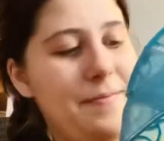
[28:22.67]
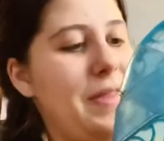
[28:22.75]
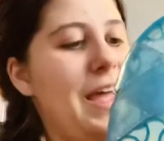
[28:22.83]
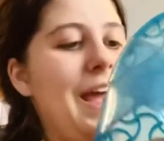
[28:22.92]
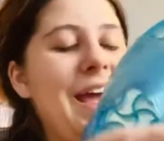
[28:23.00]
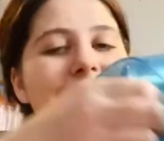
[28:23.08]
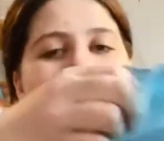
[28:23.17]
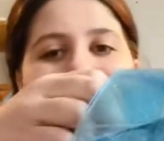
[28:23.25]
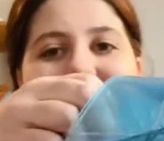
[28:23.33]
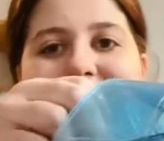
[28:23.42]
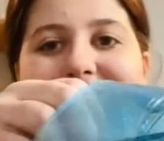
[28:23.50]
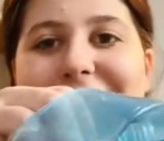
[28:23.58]

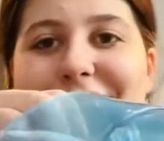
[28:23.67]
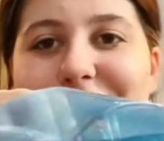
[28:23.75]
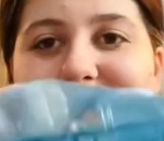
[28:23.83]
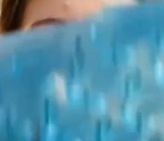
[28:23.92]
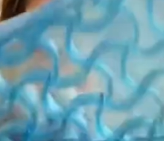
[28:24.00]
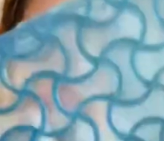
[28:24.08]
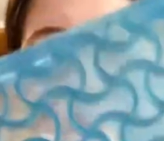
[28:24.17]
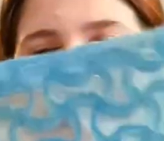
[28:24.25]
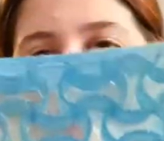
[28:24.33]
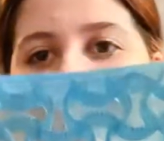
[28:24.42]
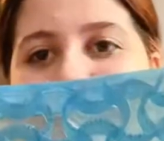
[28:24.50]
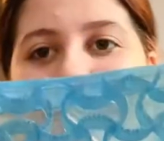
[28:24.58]
and they're really
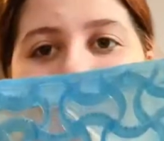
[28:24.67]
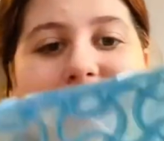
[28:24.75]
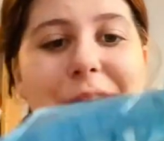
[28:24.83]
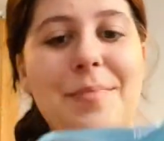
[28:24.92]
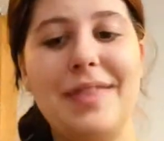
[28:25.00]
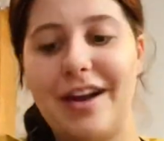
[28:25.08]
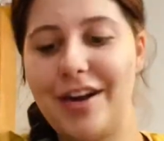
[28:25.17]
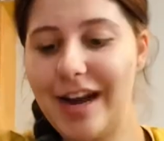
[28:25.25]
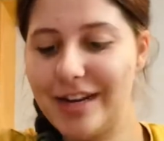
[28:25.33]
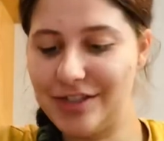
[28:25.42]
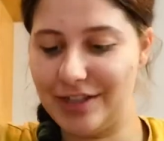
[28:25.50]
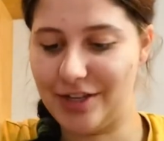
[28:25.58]
weird, but they are
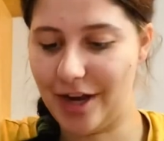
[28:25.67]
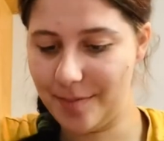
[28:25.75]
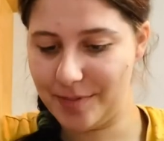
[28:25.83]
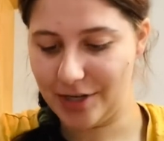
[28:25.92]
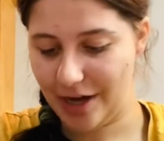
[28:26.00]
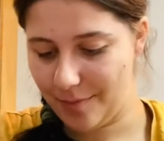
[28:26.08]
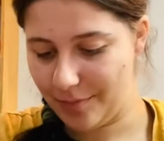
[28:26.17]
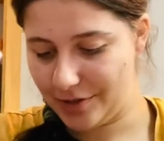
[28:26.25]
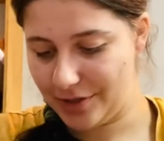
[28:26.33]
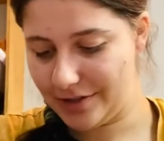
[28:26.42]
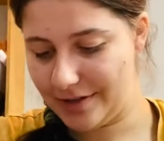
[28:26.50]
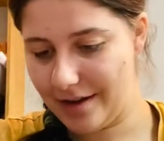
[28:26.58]
actually Topshop,
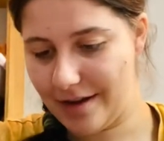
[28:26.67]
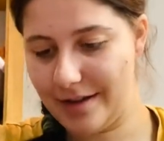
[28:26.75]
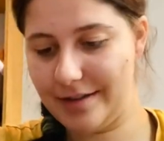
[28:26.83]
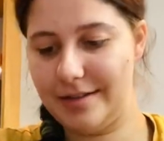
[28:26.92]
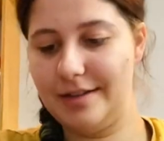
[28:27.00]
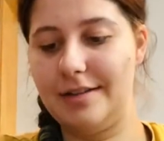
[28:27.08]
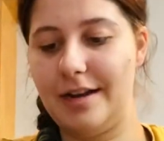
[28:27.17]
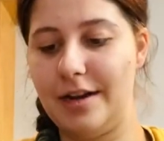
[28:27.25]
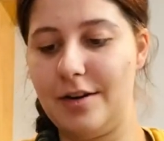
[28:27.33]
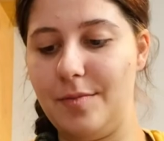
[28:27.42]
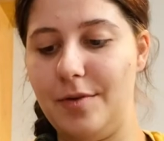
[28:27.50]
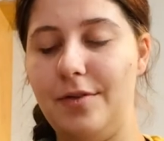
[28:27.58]
which is not a
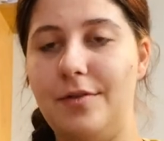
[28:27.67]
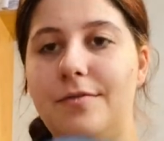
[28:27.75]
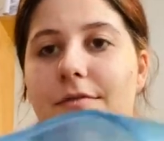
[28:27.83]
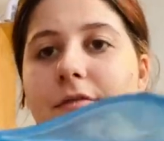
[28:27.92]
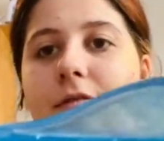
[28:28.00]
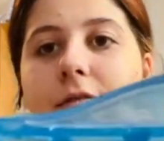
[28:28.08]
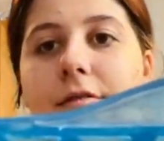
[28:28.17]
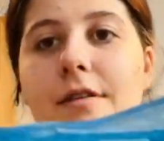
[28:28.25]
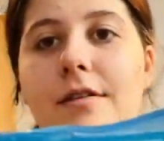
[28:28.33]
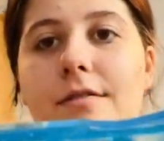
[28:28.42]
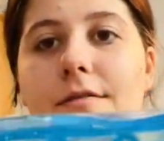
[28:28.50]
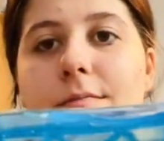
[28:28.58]
terrible
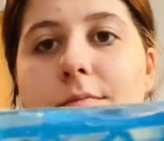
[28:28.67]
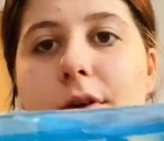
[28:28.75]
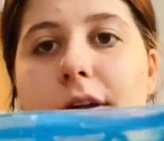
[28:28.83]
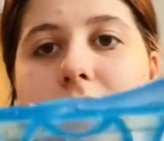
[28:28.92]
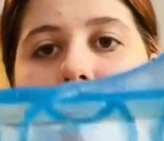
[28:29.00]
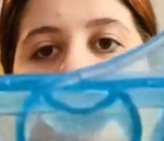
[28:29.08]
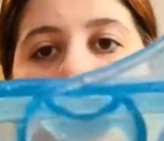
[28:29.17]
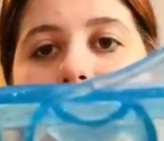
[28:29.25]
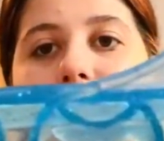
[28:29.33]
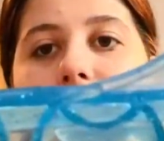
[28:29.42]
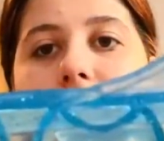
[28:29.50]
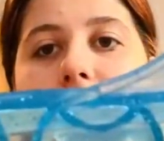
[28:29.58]
brand to
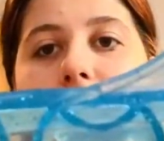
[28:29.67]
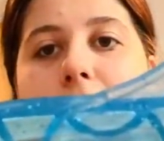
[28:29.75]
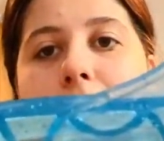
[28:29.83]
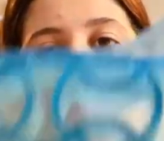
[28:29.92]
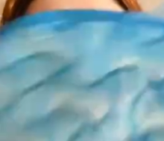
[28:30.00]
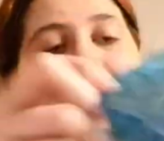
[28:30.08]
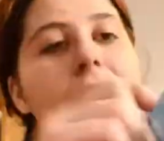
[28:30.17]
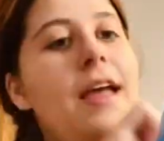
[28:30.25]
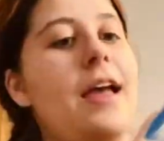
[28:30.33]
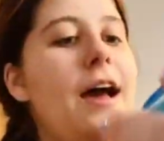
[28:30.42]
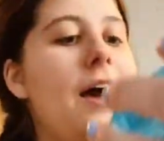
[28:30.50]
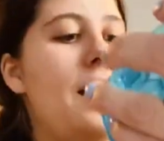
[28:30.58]
resell.
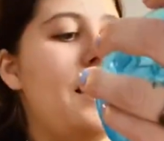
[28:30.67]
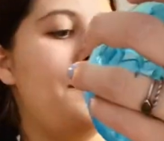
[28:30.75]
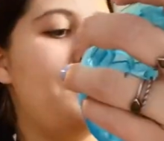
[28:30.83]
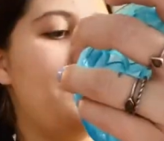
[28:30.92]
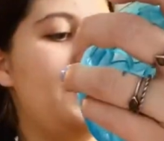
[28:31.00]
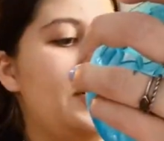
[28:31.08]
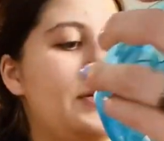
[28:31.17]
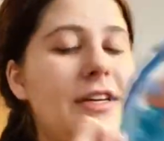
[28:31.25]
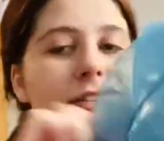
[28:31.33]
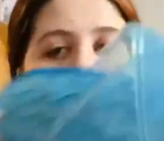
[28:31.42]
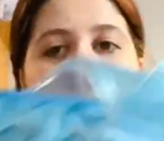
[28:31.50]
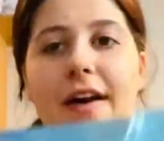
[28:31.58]
Um they're
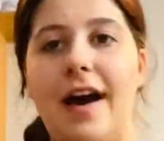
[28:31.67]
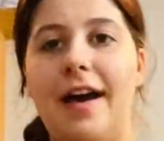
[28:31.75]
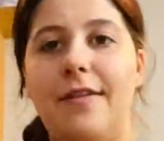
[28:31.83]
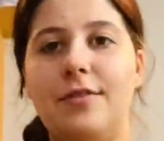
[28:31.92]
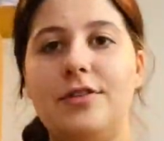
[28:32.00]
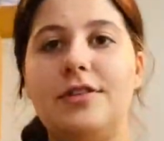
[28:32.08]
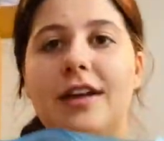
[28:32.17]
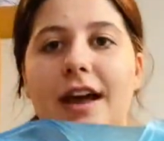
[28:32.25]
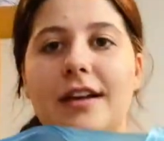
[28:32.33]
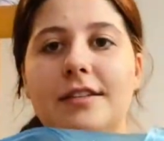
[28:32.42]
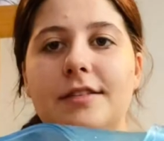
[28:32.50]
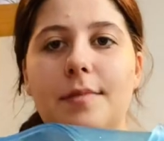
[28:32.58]
size five, which is
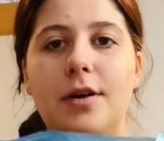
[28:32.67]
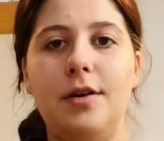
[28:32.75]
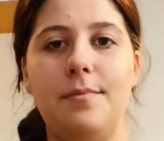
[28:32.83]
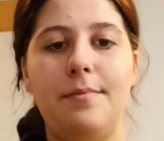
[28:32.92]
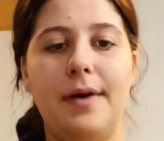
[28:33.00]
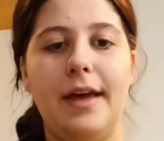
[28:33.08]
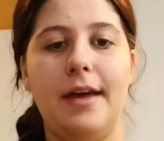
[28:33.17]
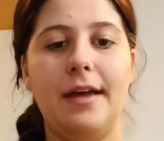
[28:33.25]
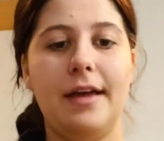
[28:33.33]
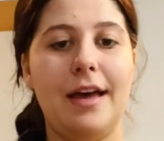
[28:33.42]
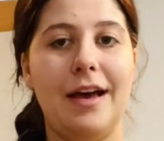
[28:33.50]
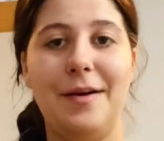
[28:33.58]
kind of small,
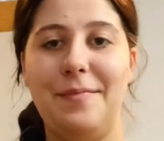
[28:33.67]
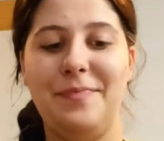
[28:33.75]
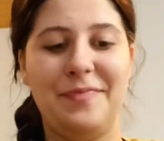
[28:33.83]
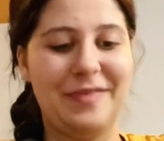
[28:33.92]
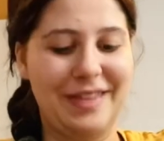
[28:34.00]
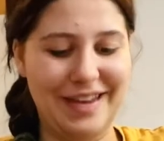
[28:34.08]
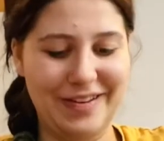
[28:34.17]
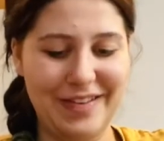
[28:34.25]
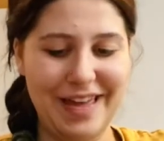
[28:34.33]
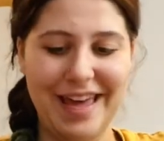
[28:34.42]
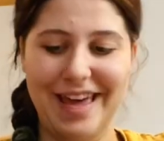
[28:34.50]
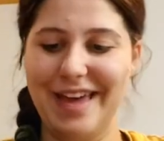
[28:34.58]
but um
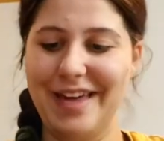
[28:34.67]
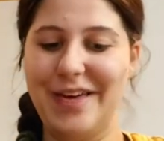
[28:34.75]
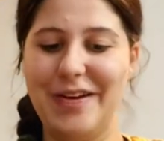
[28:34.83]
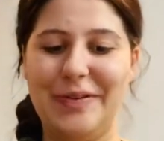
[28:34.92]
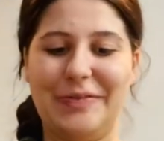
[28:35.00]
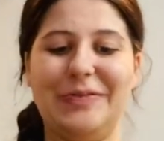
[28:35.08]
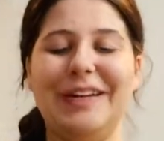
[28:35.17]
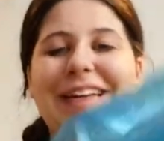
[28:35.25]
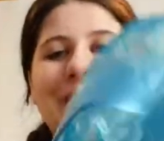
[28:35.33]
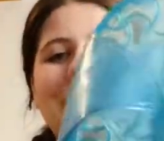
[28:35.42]
they're really